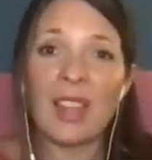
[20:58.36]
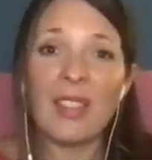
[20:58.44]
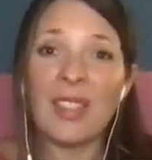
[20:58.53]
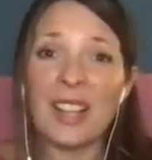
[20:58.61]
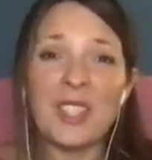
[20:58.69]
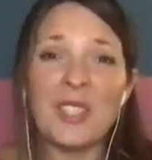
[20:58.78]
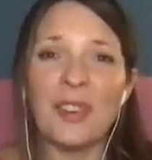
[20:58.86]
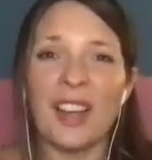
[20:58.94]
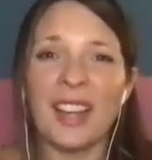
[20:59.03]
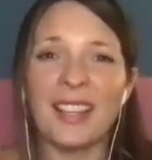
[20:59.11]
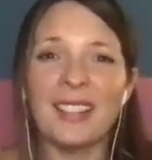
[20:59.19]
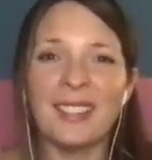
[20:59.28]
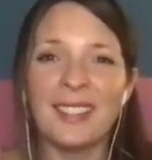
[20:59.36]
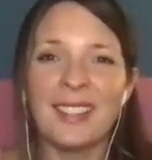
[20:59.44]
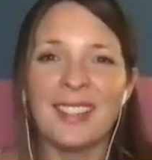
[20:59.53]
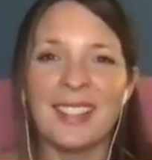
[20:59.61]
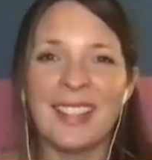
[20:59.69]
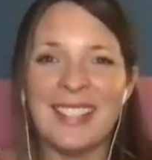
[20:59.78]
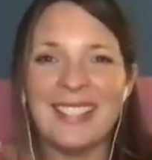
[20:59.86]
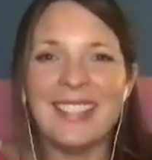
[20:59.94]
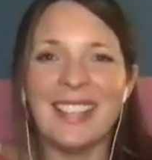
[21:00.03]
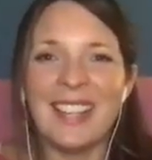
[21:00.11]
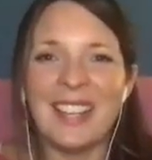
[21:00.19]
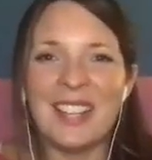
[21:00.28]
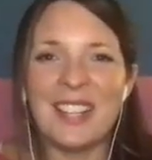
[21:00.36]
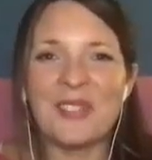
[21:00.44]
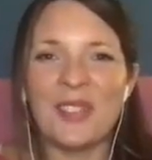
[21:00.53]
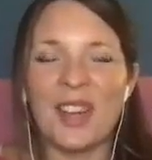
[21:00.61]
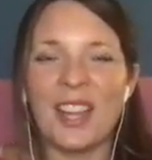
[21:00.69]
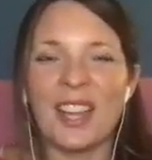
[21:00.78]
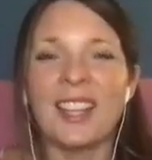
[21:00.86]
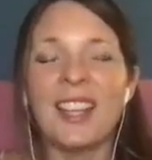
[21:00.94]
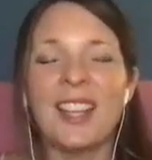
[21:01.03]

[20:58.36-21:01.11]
That's fine, isn't it? It is fine.